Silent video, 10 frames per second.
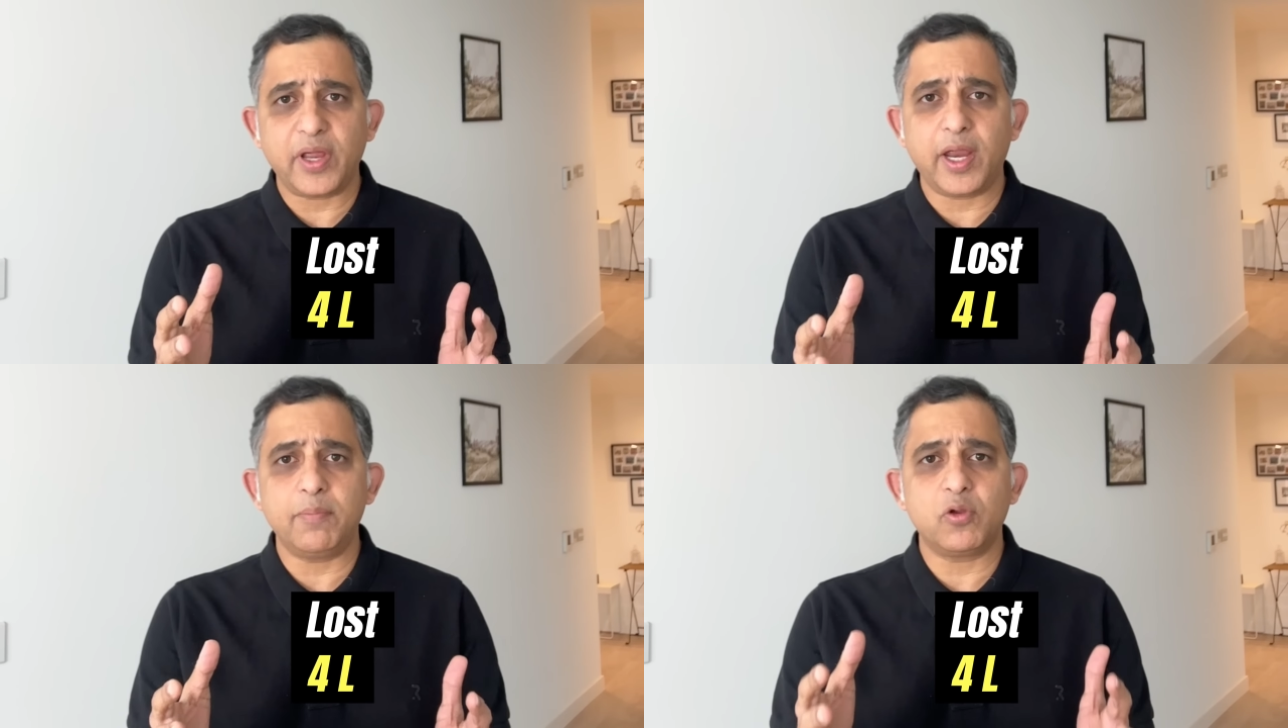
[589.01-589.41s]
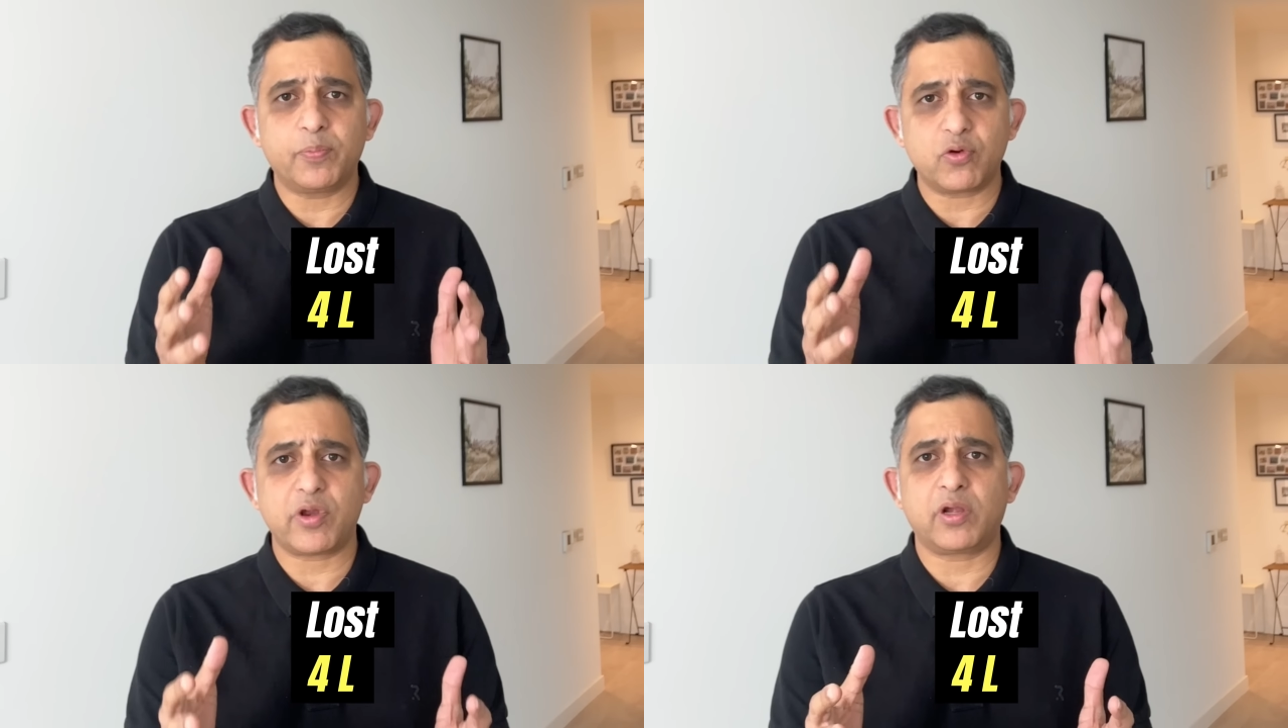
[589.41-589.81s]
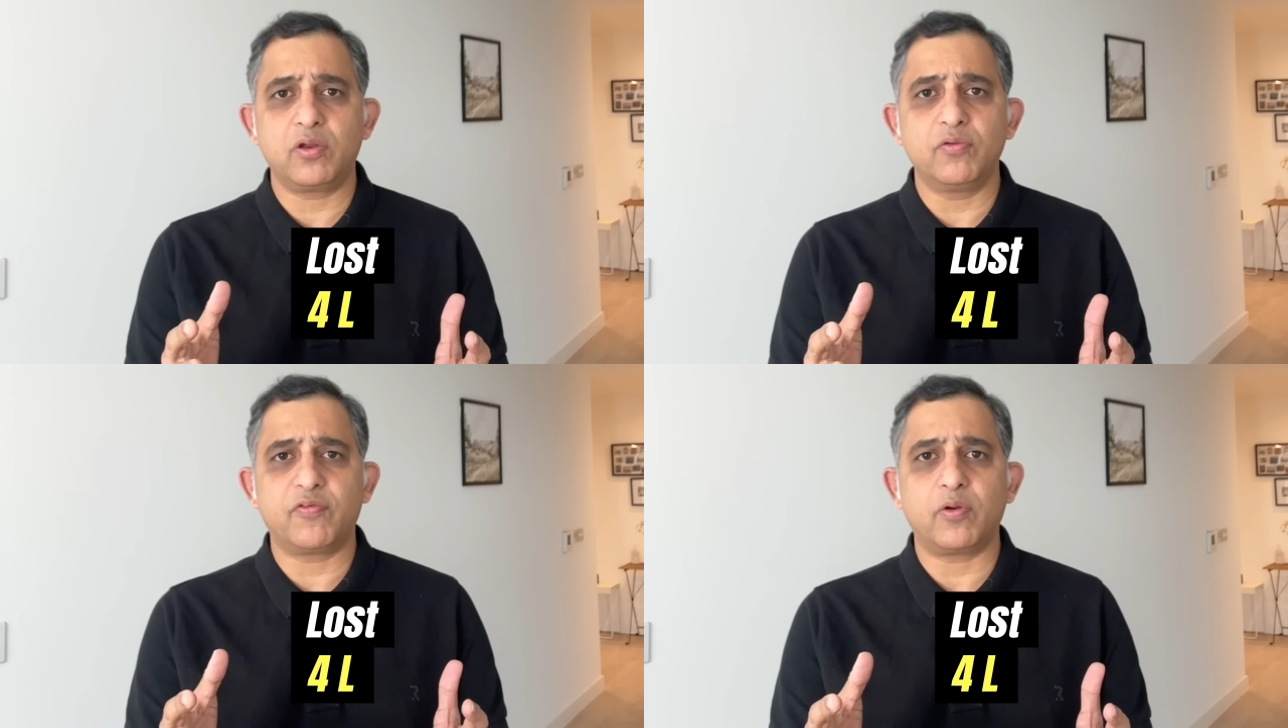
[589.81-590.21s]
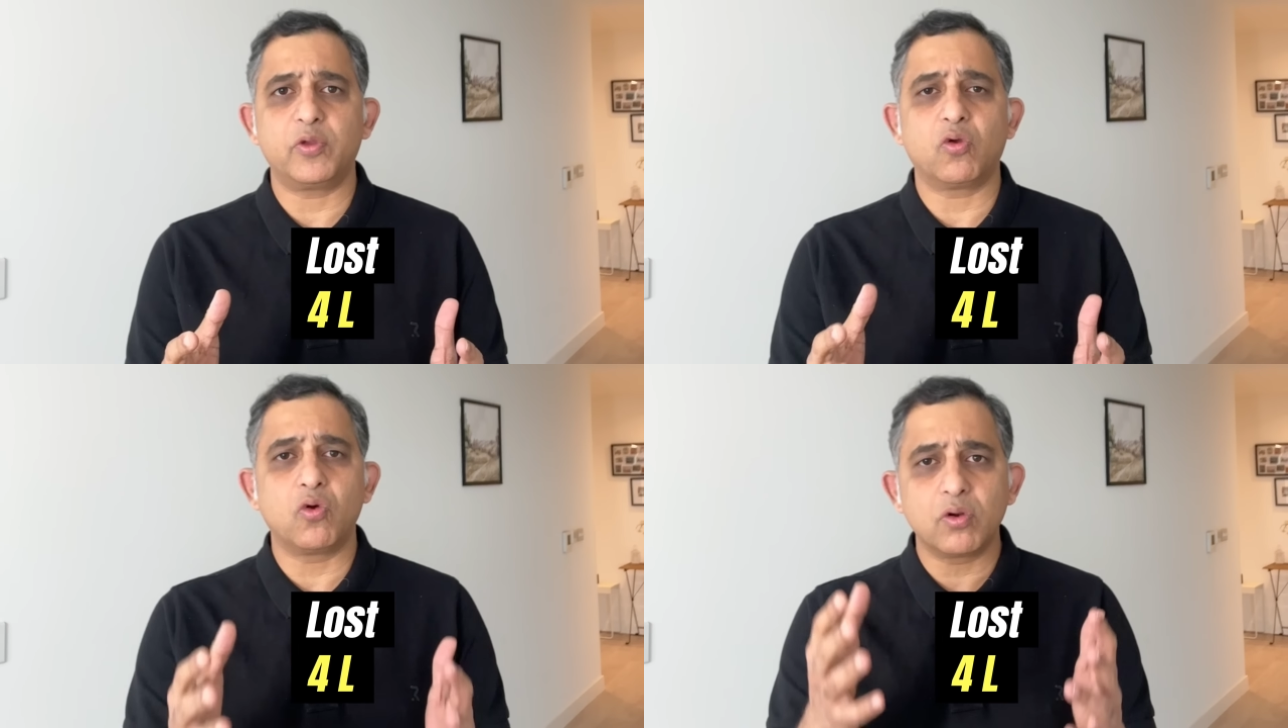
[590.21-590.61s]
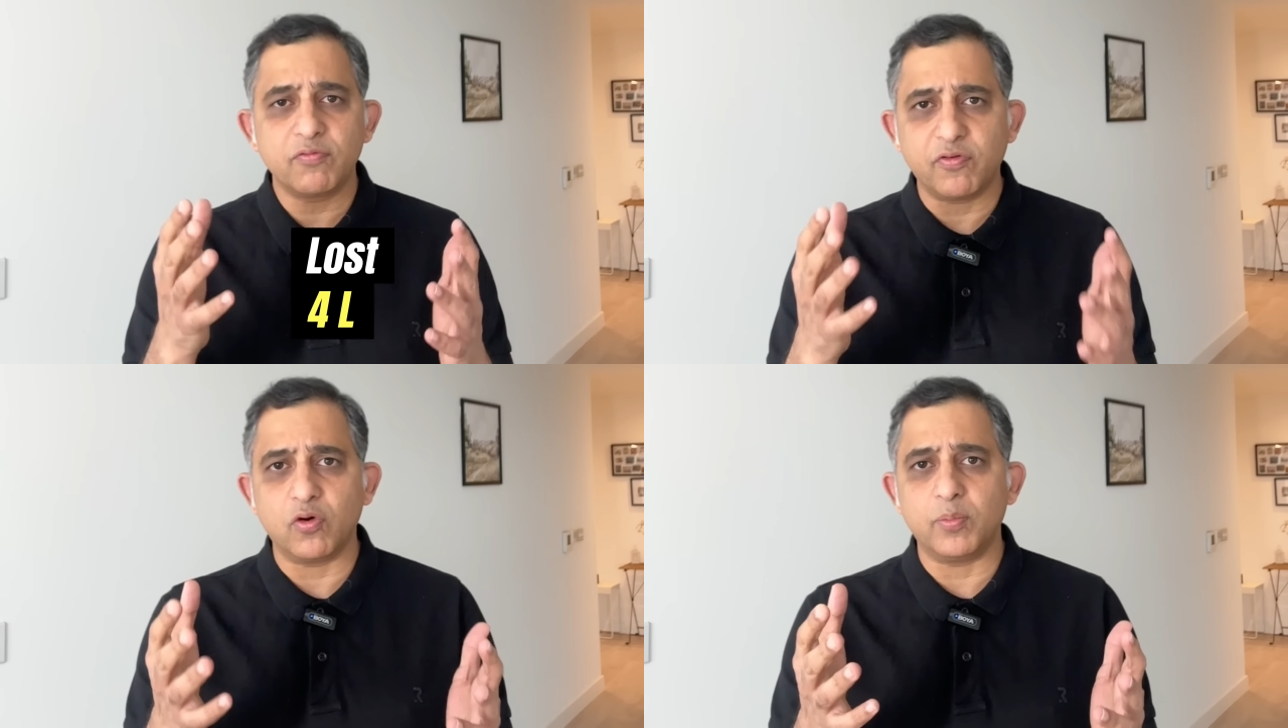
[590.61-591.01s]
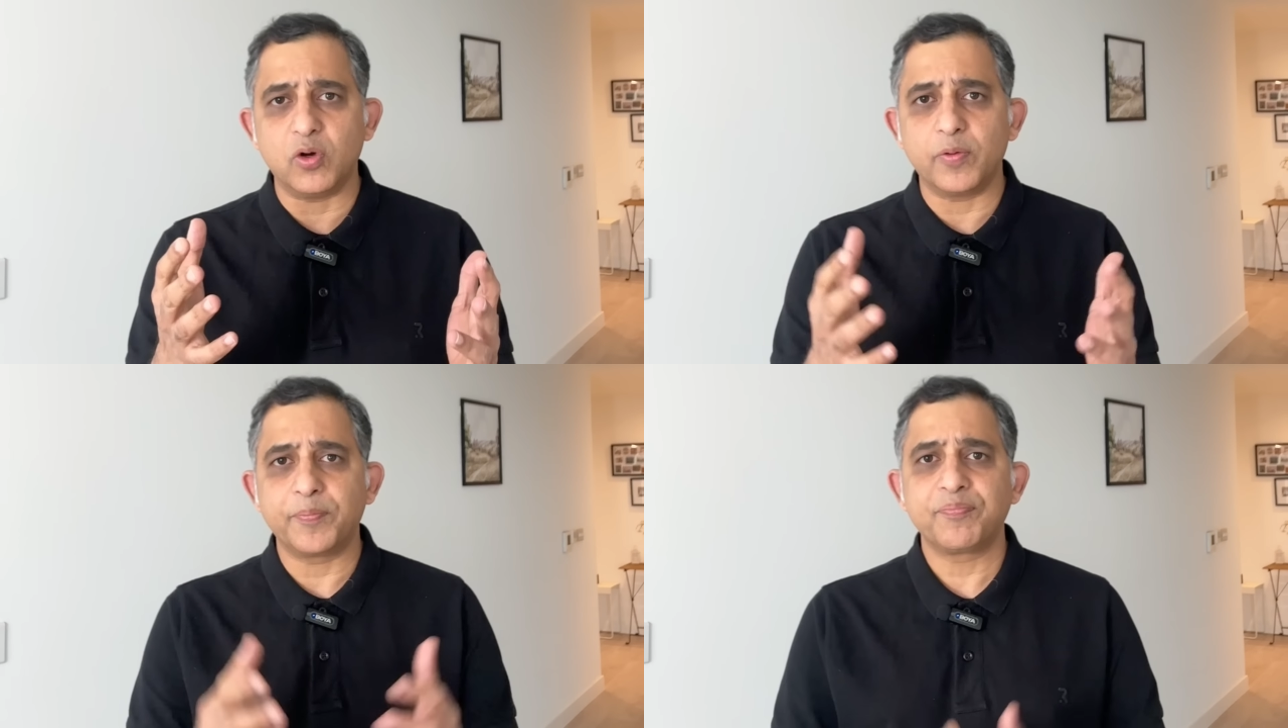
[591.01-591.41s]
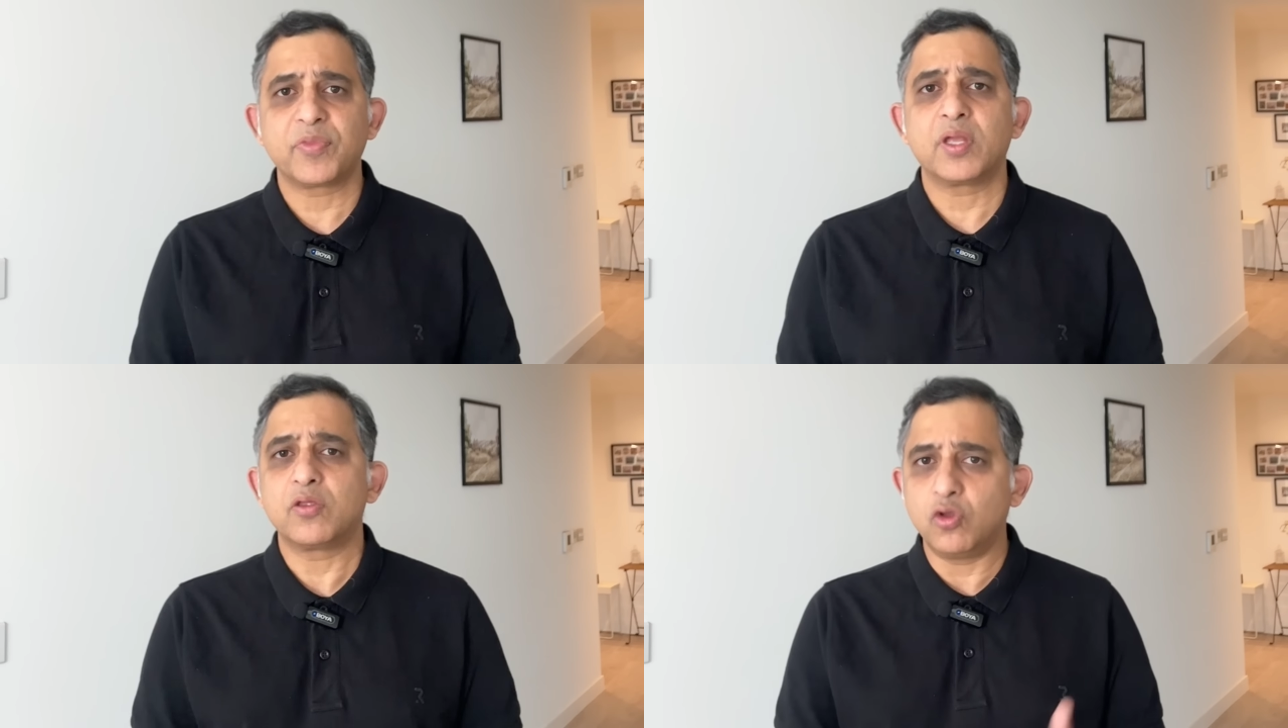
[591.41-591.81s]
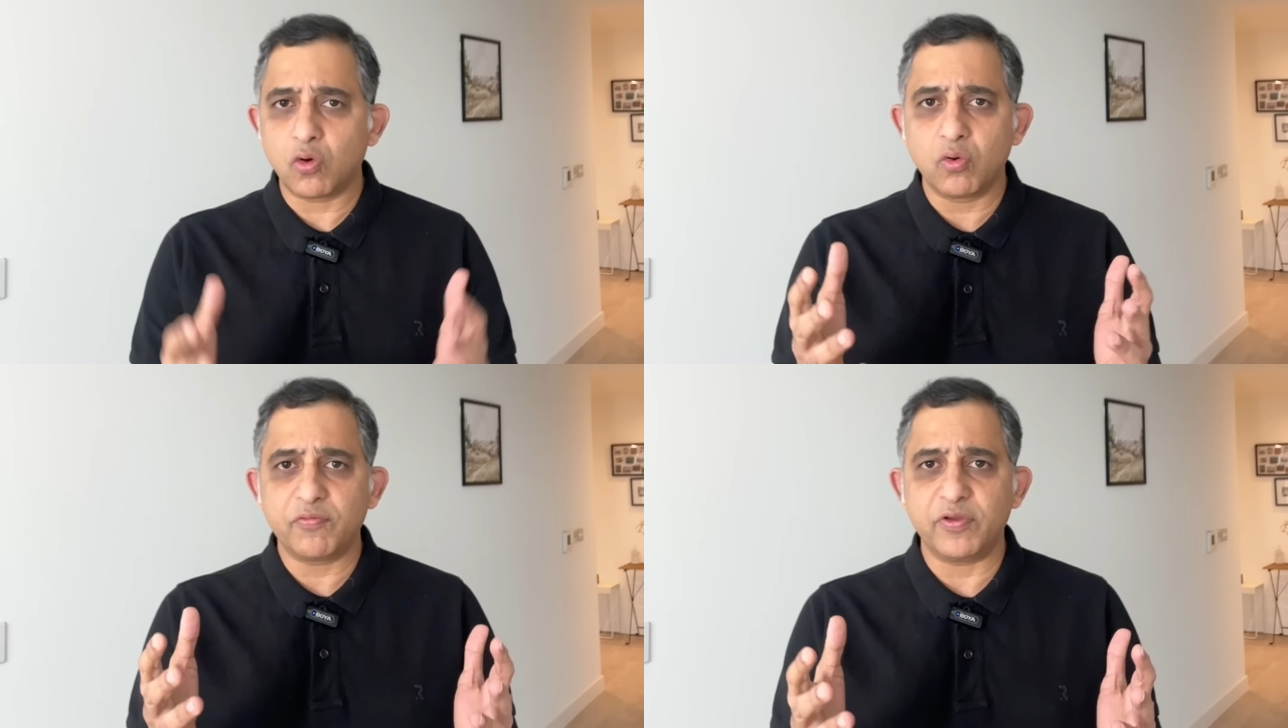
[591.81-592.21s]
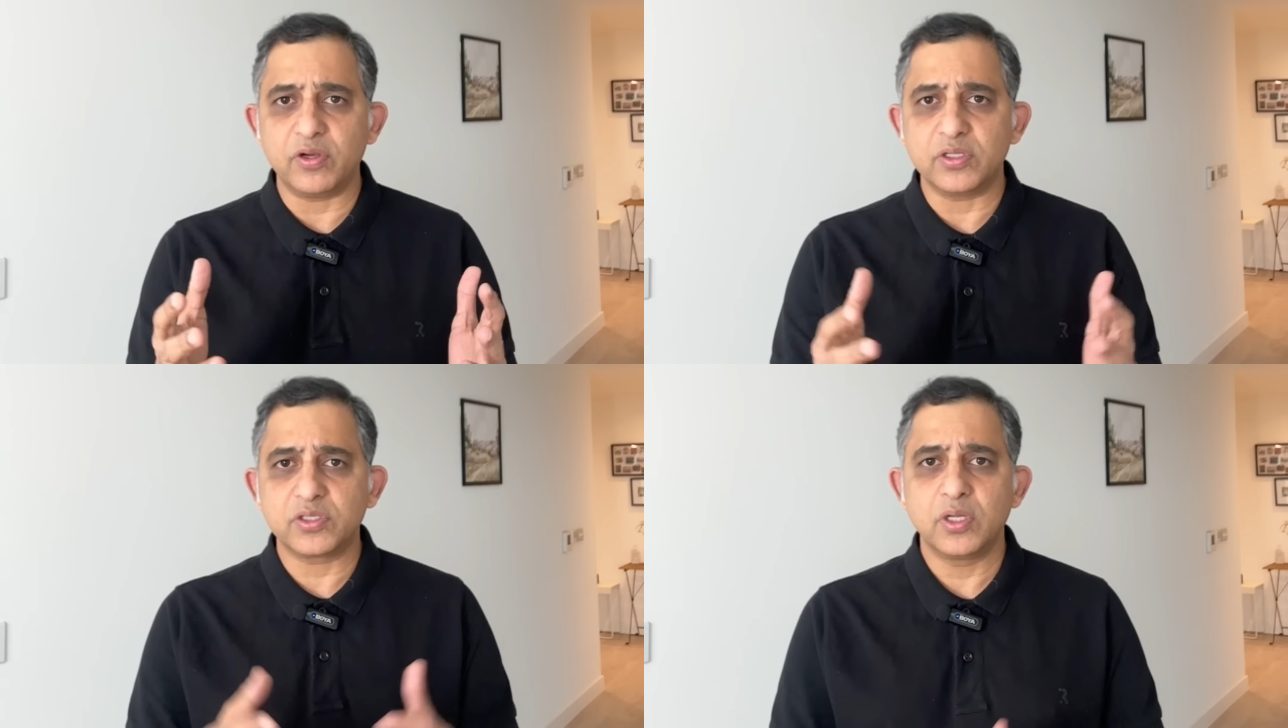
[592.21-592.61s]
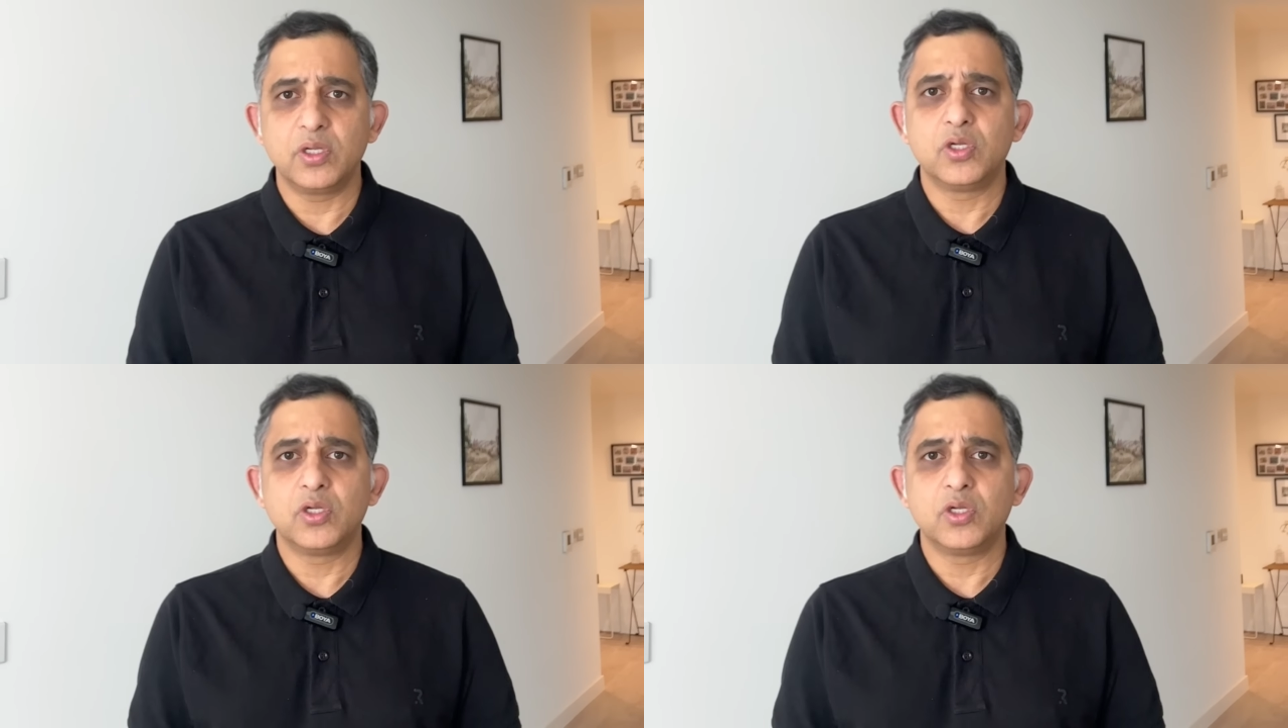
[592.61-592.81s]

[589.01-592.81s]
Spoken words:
aimed to protect you from your own FOMO, your own fears.